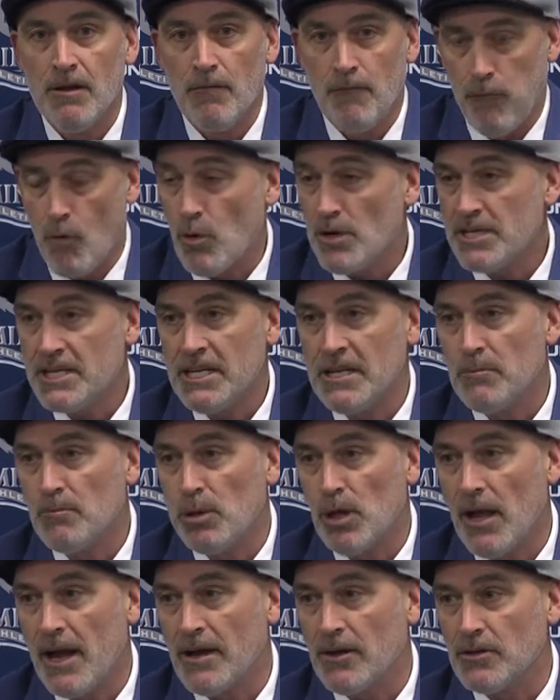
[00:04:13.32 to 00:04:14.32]
14
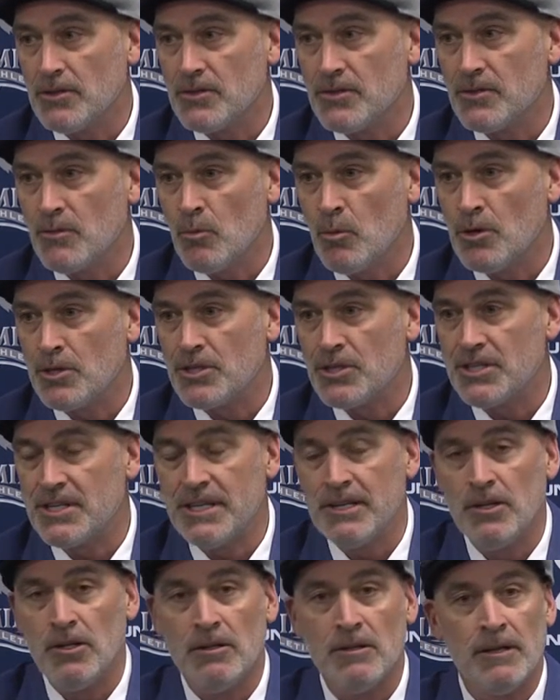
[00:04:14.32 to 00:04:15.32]
players. We're
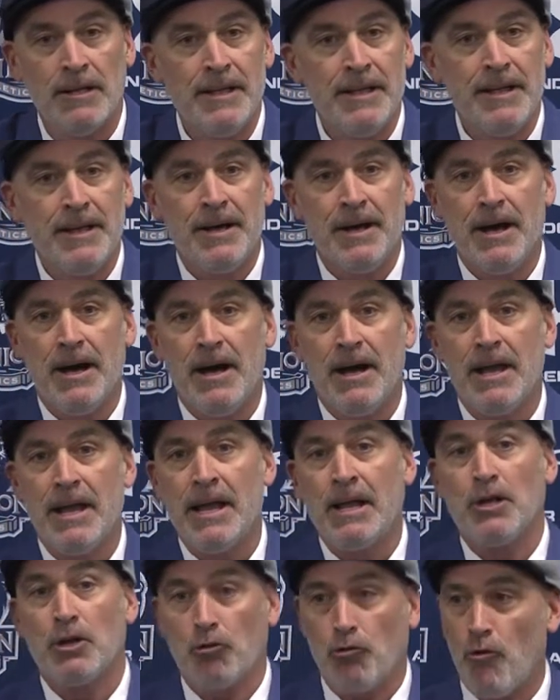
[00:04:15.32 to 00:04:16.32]
still uh,
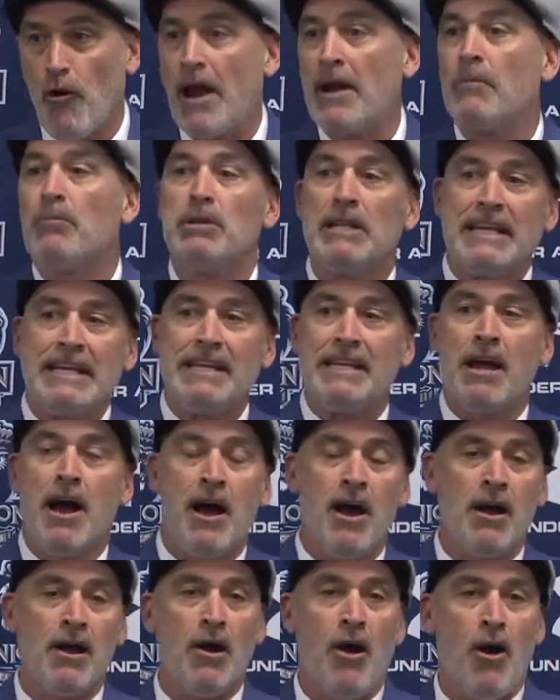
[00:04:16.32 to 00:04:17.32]
incredibly
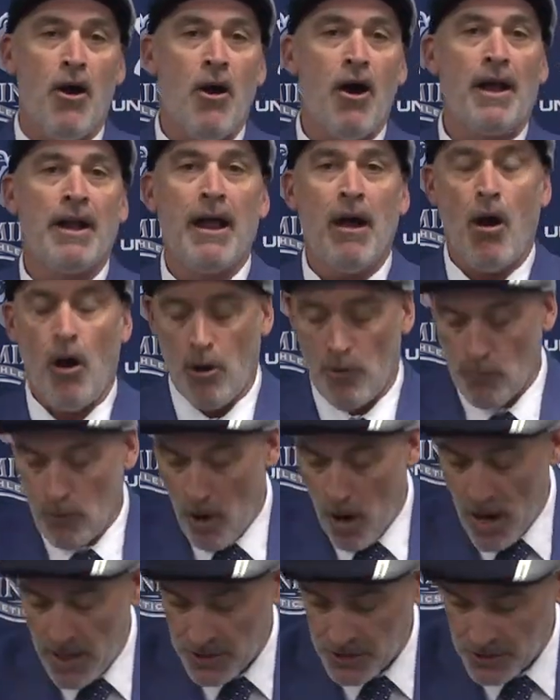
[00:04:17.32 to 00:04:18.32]
young on our
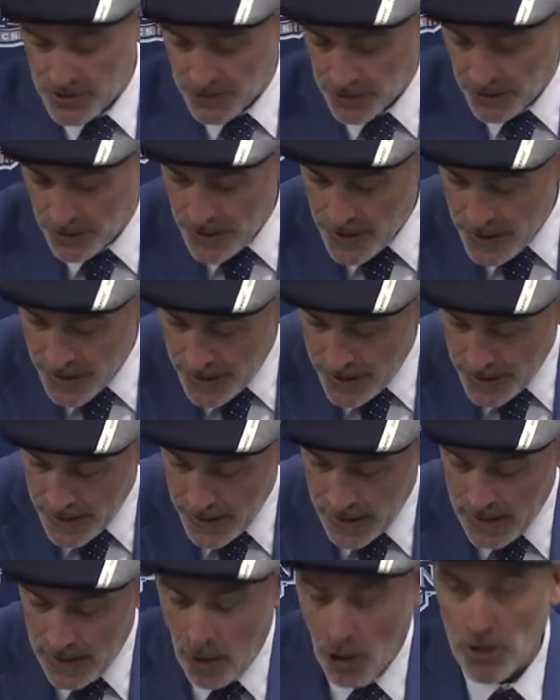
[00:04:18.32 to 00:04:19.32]
roster.
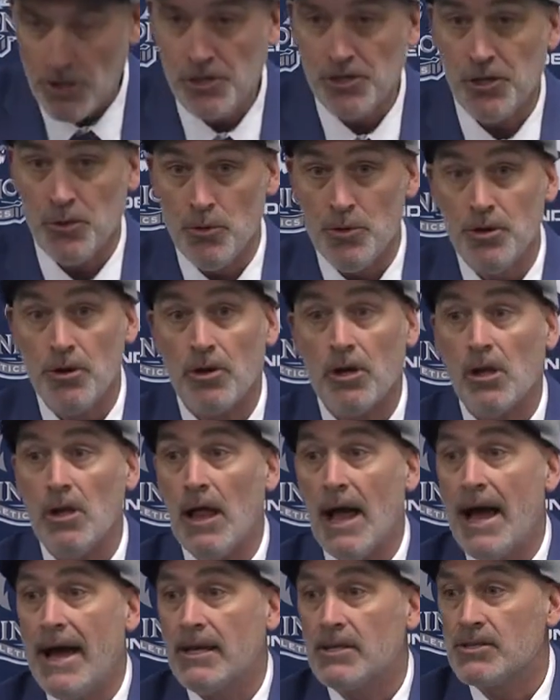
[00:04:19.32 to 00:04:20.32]
Uh, our junior
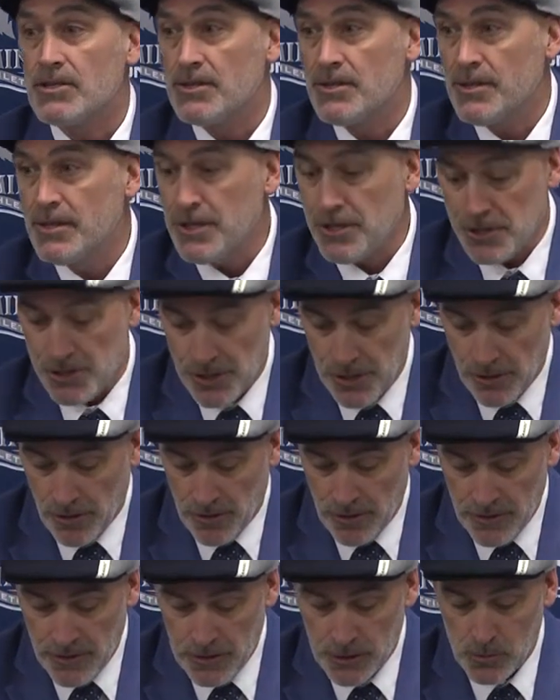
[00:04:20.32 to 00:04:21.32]
class this
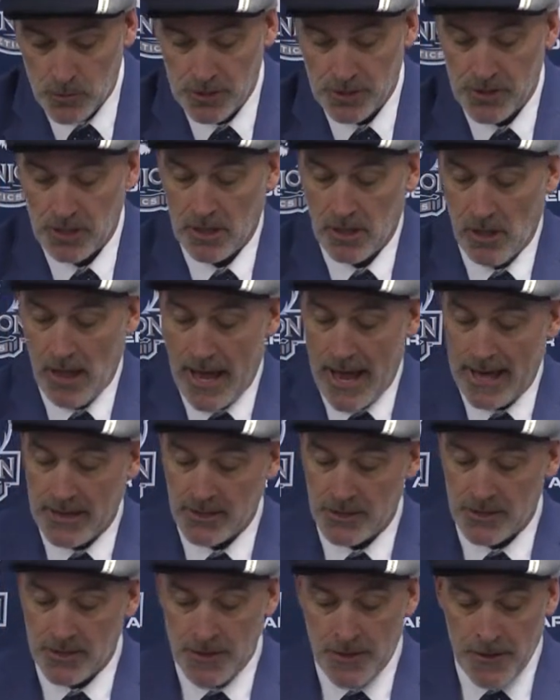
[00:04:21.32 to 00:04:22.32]
year, this was the
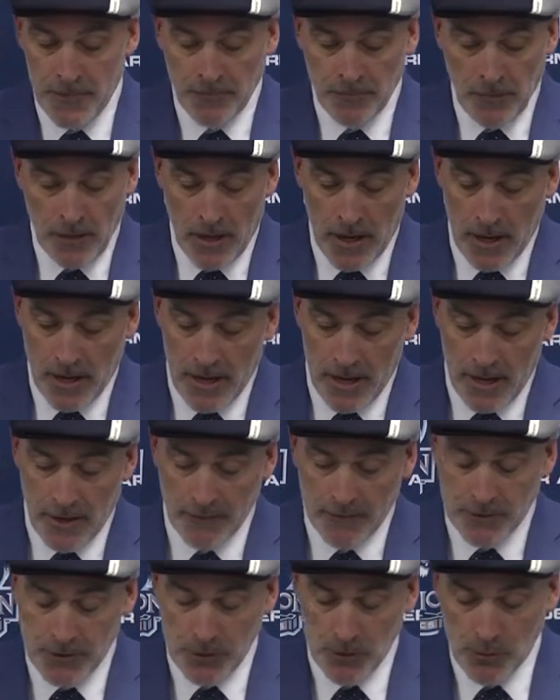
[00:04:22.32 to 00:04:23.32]
class uh,
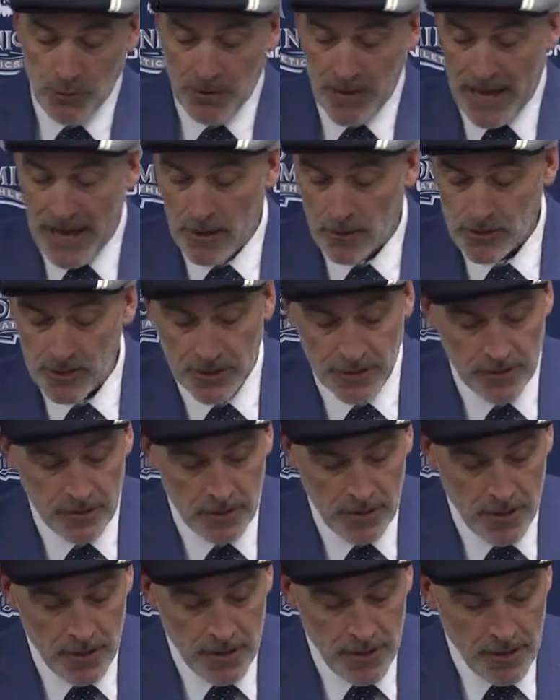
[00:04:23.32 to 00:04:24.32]
of
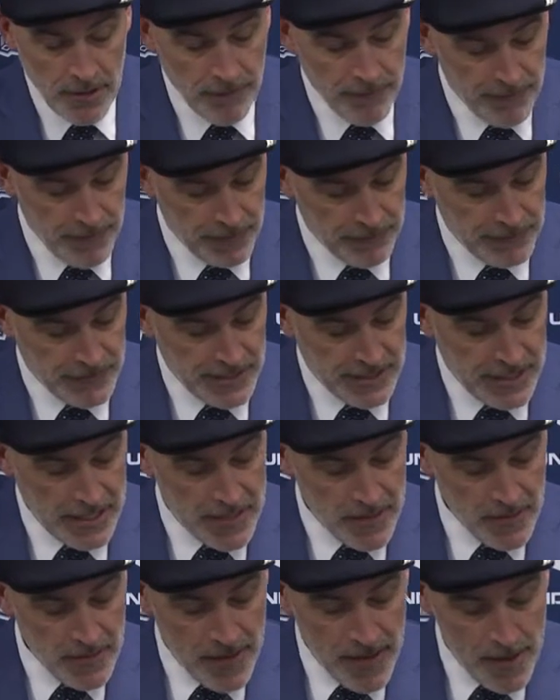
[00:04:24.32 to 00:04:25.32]

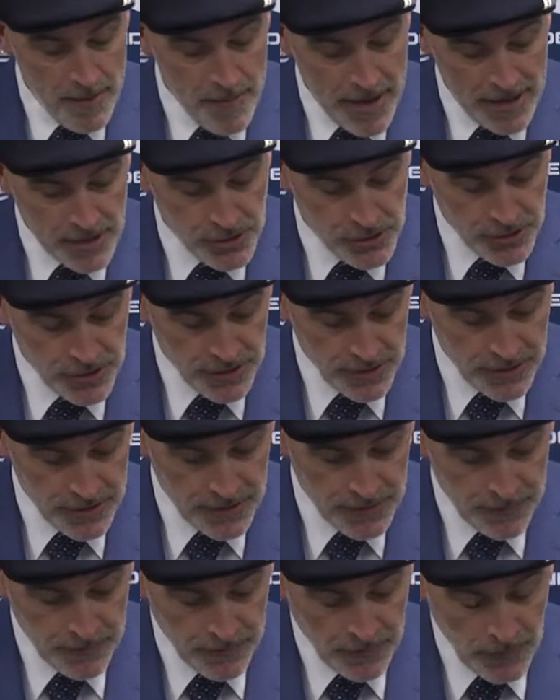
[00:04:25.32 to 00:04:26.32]
2015 that I mentioned
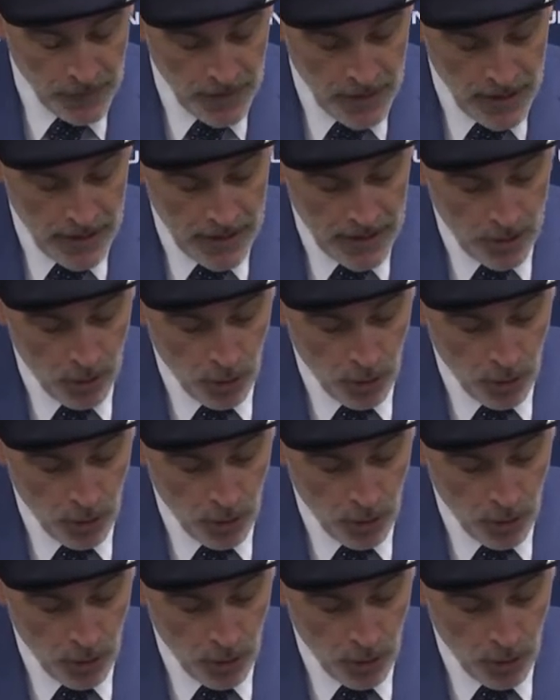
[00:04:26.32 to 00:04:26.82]
uh,